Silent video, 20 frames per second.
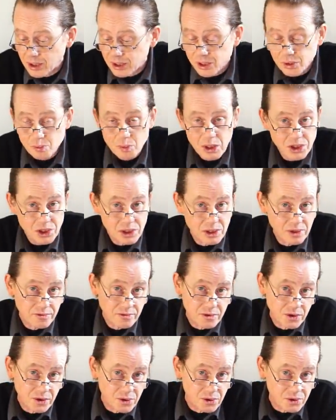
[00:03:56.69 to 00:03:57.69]
especially
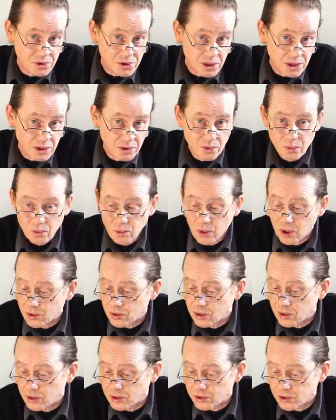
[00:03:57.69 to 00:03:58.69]
if you're using
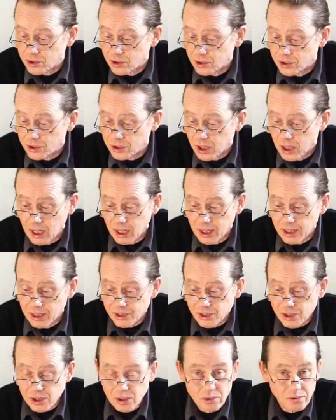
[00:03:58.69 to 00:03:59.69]
100
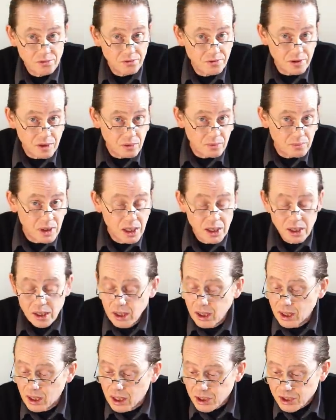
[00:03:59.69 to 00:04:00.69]
ISO film,
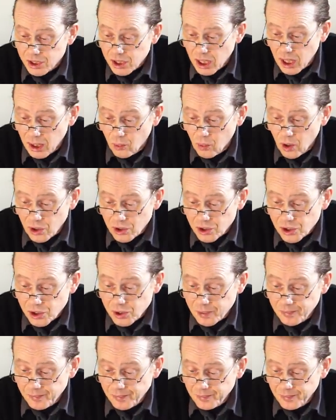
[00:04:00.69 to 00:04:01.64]
as I was.